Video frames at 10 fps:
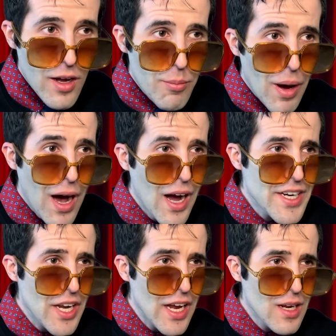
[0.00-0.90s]
My
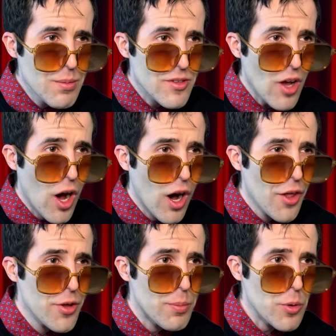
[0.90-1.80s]
name is
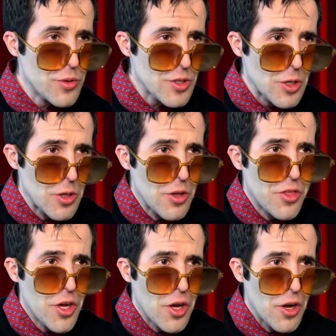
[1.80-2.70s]
Arthur Bukater the
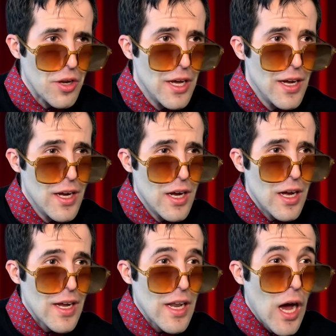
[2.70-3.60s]
third,
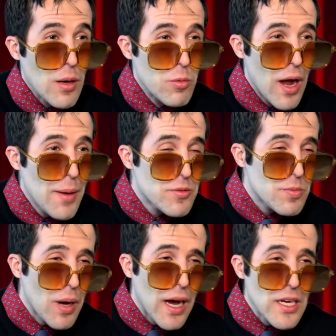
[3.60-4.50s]
and I am rapt
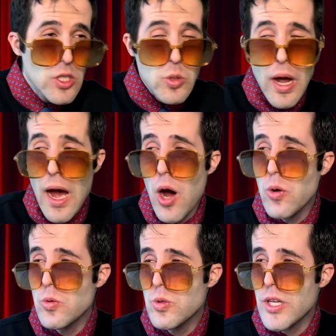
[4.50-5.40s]
by
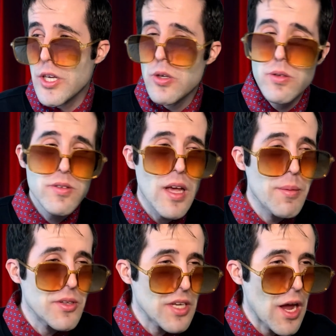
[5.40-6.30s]
Crown Hill
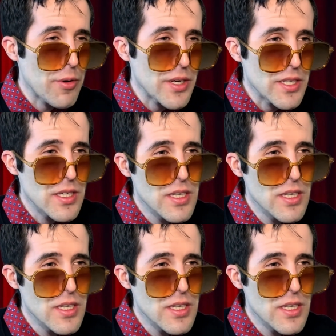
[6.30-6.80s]
Cemetery.